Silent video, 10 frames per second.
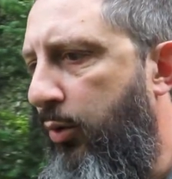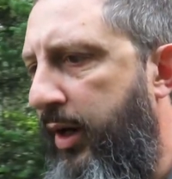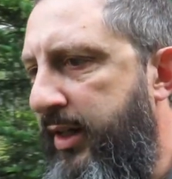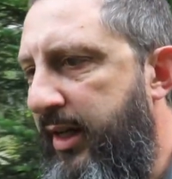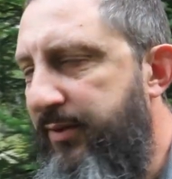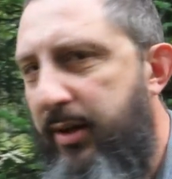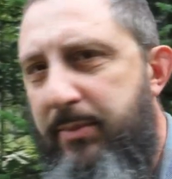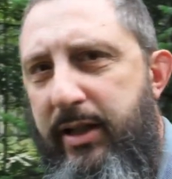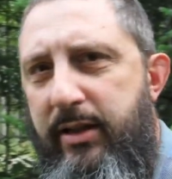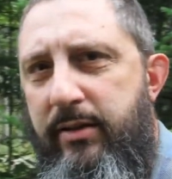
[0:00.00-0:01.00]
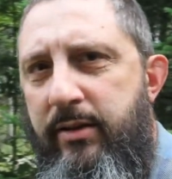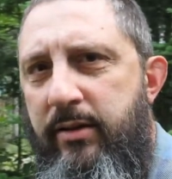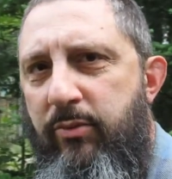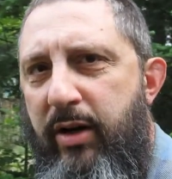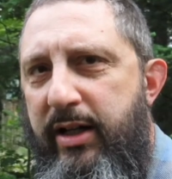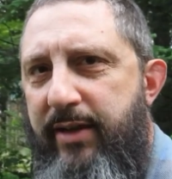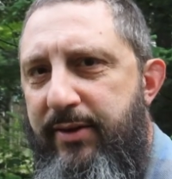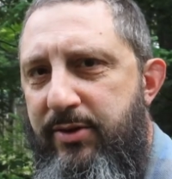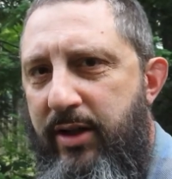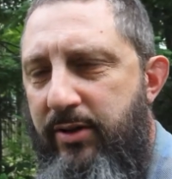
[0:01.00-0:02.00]
why do you have to update it? Why do you
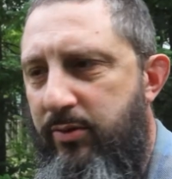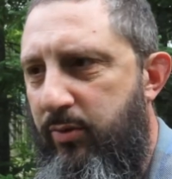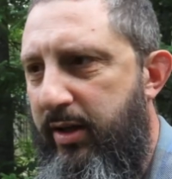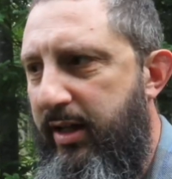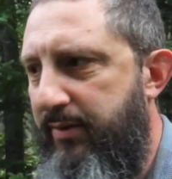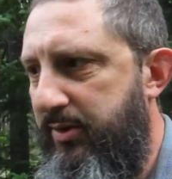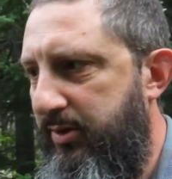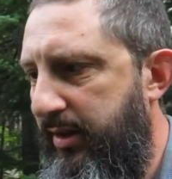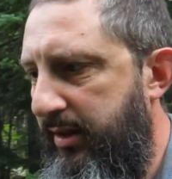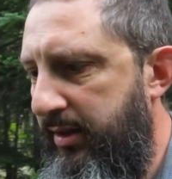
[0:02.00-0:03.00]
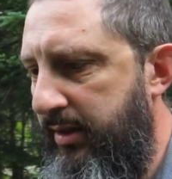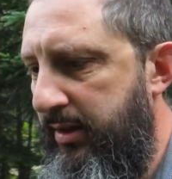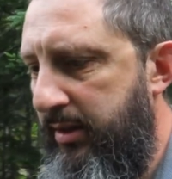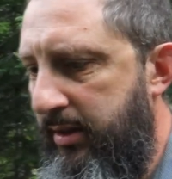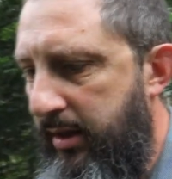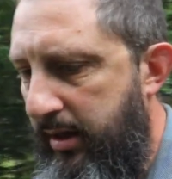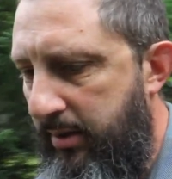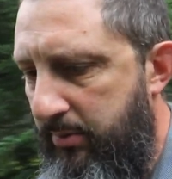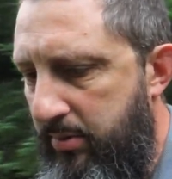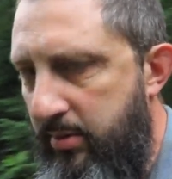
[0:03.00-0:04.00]
have to change it? Why do you have to say
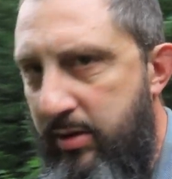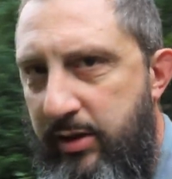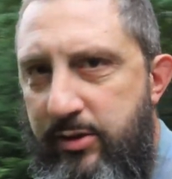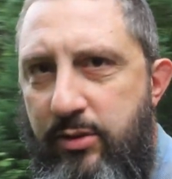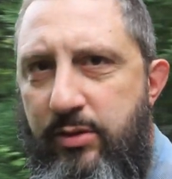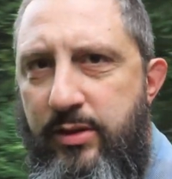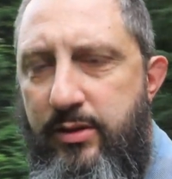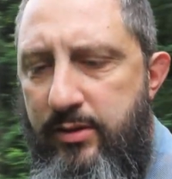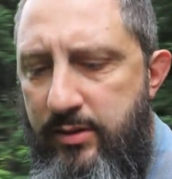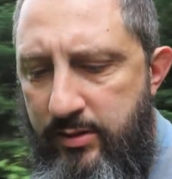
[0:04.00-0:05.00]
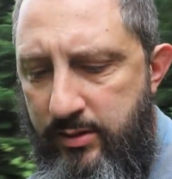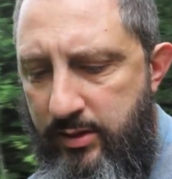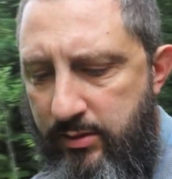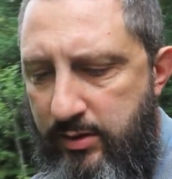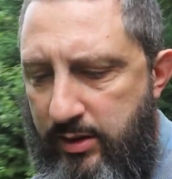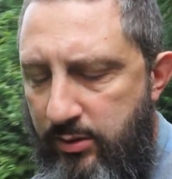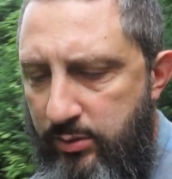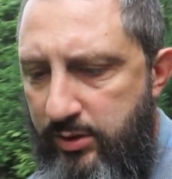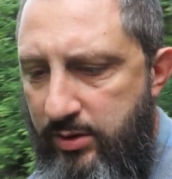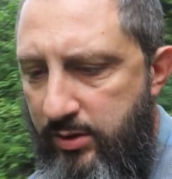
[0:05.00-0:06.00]
um, it's no good? You know, the
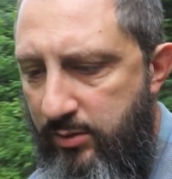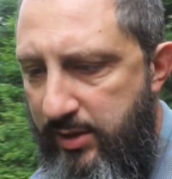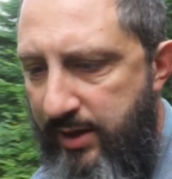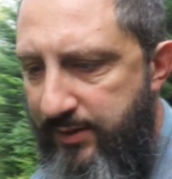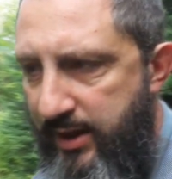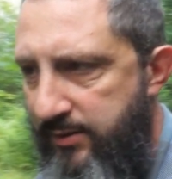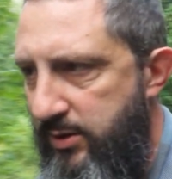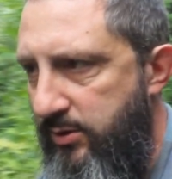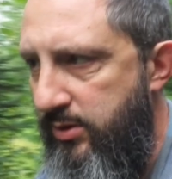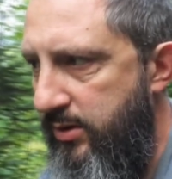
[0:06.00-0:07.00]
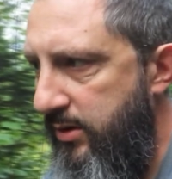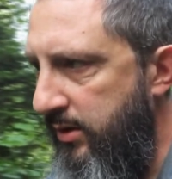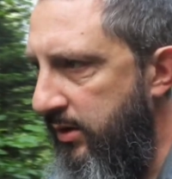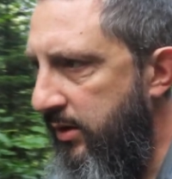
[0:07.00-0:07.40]
old cure, we have to have a new cure.